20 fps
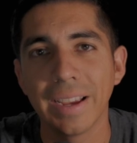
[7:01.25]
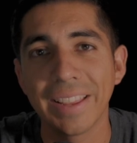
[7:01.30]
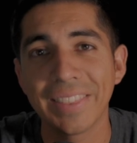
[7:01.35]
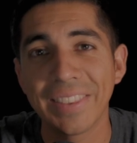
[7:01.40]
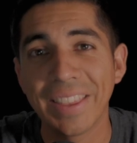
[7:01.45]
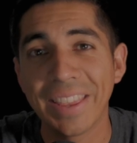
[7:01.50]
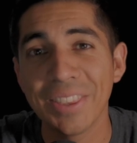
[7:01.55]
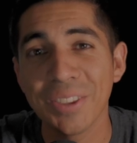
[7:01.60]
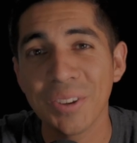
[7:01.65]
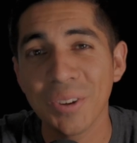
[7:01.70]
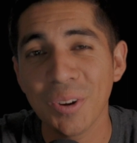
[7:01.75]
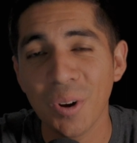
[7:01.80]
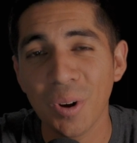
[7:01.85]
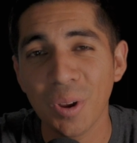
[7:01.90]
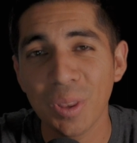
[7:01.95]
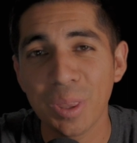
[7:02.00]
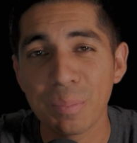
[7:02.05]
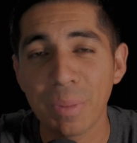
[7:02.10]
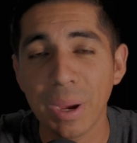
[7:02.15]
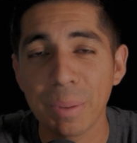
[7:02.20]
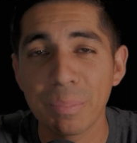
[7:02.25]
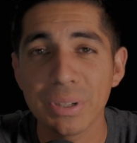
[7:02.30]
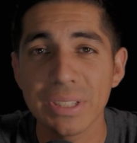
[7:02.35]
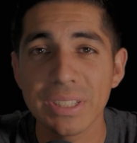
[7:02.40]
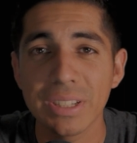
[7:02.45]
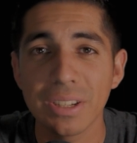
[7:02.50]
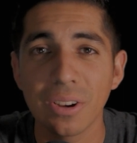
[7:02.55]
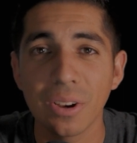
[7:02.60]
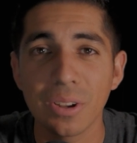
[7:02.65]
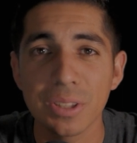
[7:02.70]
At the end of the call, they might
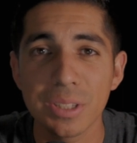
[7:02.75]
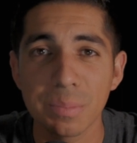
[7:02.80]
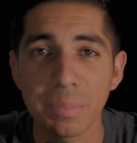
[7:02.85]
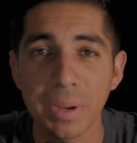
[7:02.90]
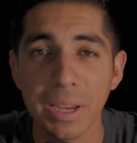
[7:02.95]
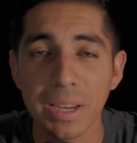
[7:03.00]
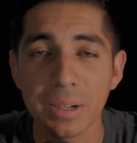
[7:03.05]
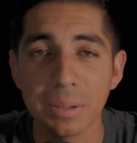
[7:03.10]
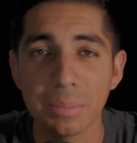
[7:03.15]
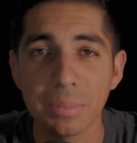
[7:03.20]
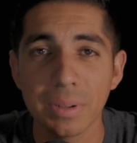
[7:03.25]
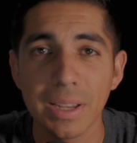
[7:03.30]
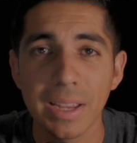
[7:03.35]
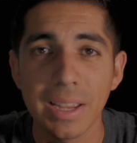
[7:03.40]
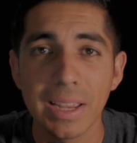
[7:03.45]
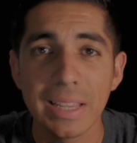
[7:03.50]
present an ultimatum.